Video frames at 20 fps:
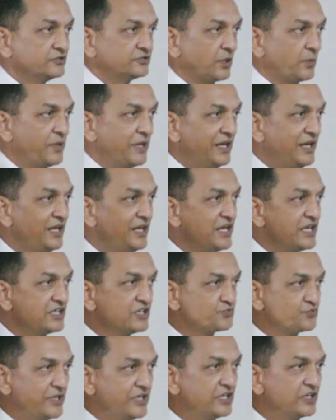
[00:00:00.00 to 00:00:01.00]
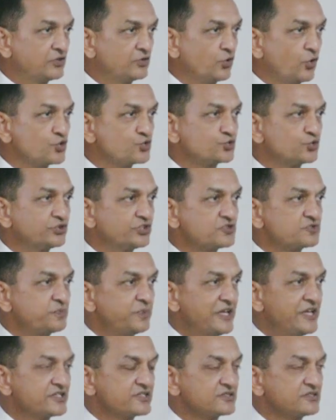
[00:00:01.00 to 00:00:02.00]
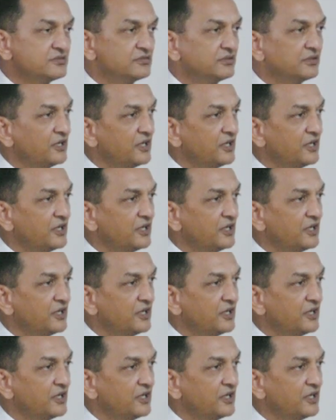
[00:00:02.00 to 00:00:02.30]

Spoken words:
Tarbela Lake is very close to this place.